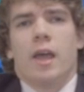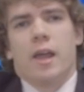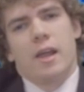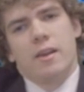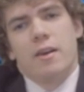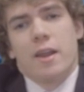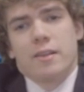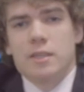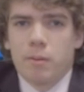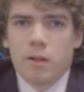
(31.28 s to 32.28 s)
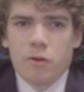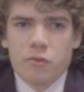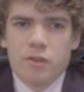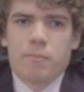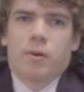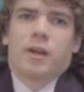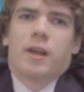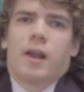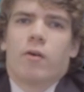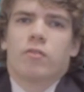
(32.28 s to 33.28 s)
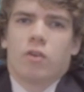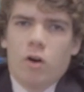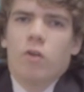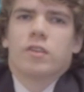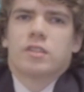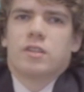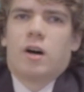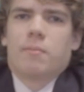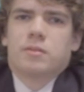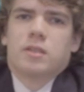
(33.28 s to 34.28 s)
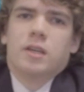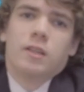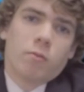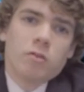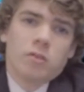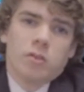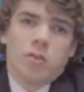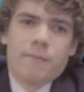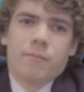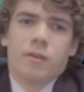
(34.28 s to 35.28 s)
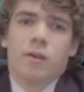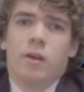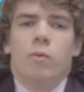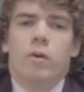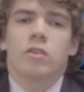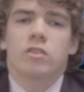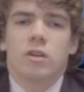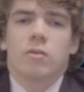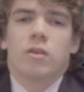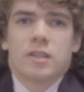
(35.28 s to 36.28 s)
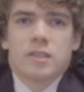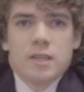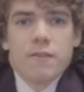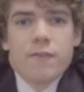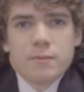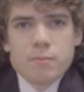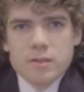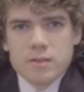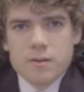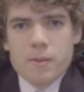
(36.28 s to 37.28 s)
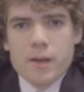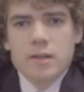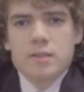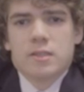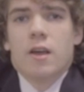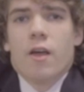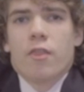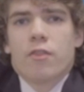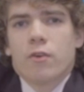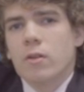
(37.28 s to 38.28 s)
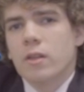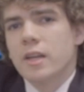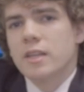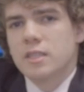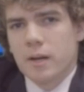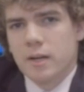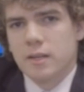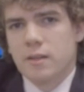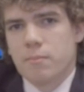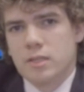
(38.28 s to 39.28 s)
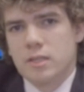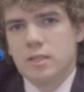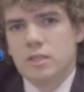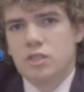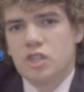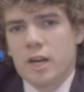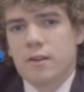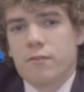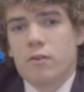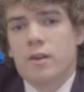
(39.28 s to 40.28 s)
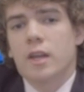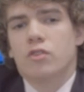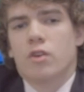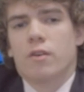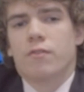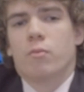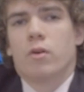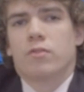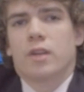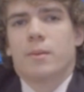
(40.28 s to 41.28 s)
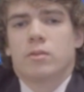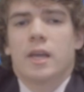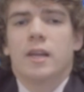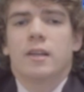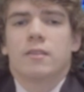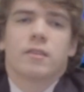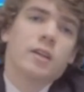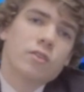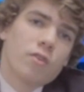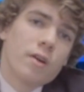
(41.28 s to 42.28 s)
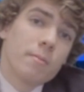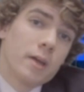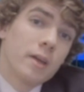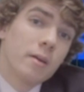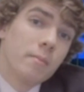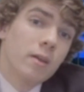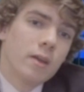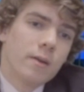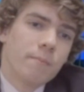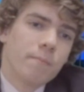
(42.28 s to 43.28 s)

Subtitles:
and Nancy Pelosi bringing out all the stops in the roast game. We also got to see Vice President Pence thoroughly inspecting the president's jacket for dandruff while simultaneously trying to play chameleon.